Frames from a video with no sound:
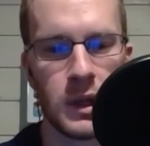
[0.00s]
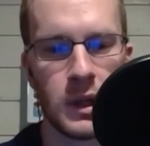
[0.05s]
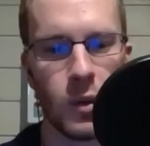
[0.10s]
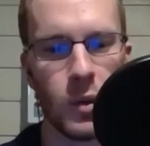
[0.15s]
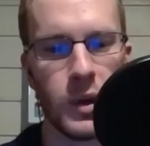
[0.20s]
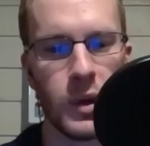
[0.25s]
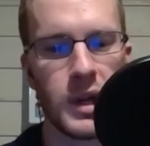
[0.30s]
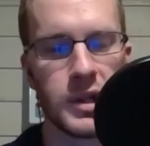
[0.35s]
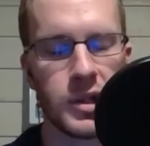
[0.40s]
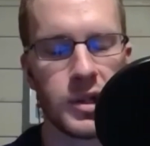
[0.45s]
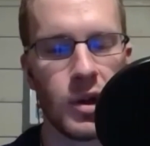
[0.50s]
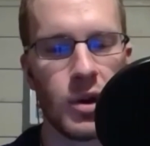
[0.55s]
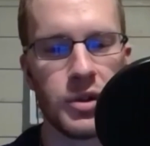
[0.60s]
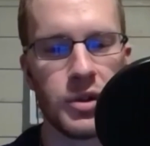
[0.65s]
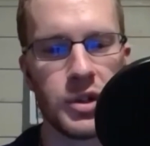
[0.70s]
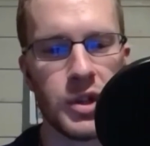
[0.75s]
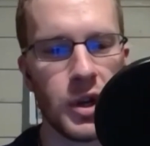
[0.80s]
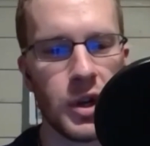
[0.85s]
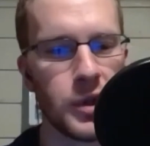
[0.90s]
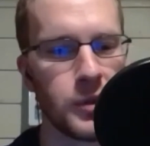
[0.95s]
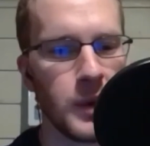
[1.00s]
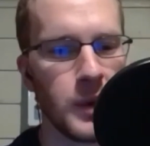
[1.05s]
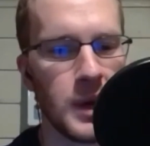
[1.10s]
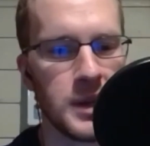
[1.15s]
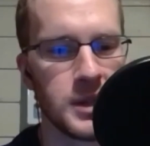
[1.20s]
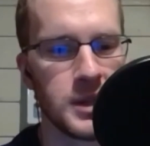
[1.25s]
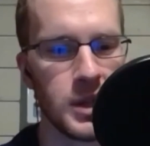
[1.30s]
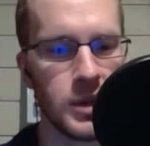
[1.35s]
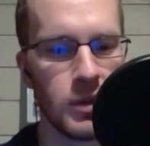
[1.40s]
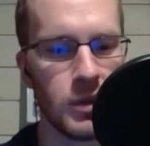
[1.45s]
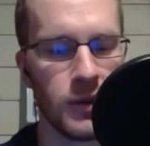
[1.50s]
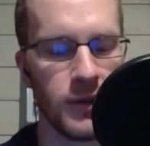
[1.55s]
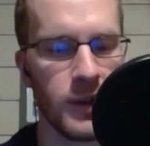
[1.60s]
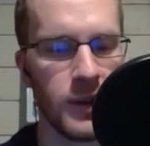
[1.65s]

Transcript: and we as coaches are thrust into a